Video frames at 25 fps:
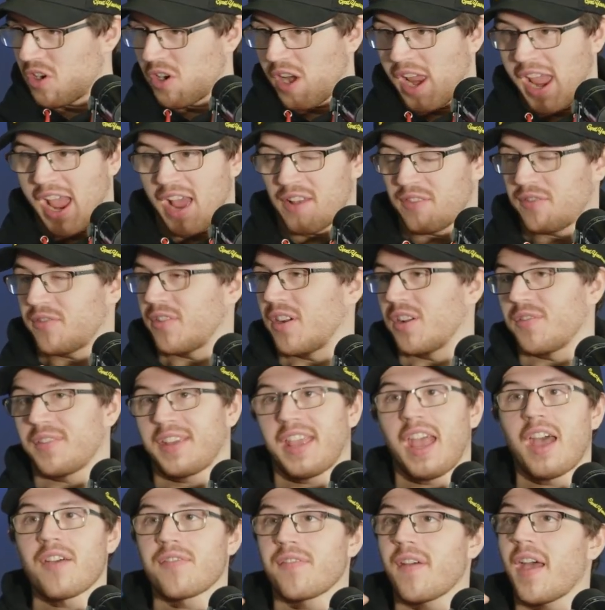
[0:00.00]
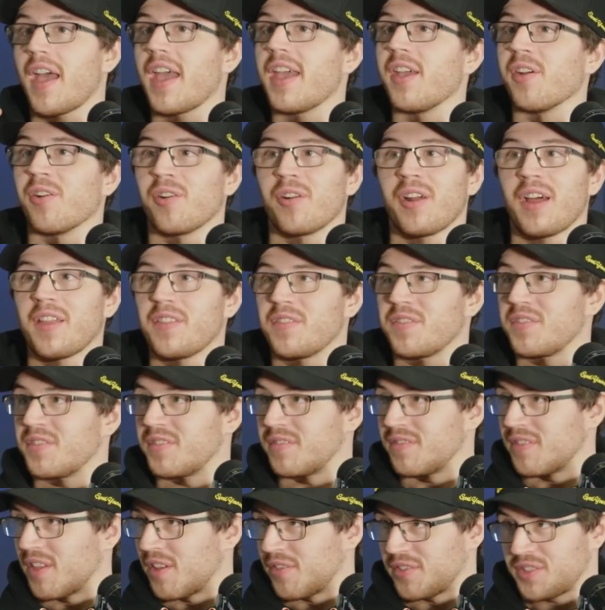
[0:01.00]
out in front of a cafe or
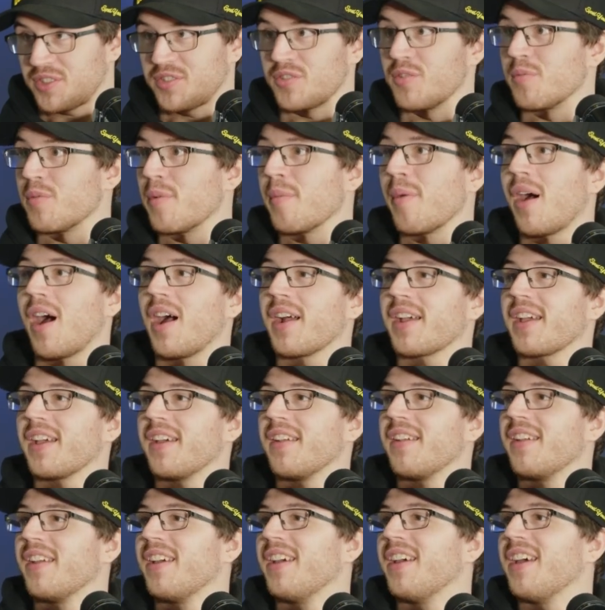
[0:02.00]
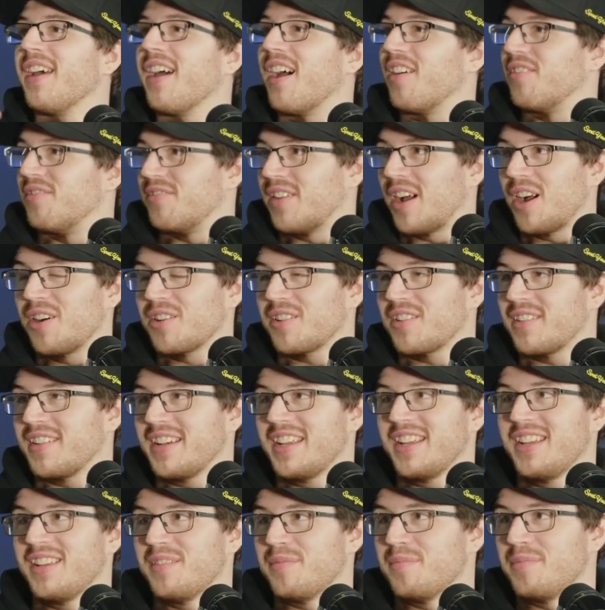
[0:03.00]
of a supermarket. A Valkyrie,
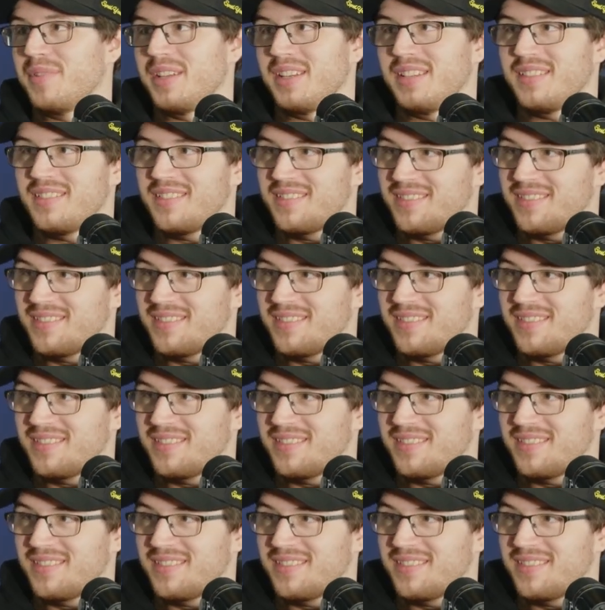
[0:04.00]
you'd be...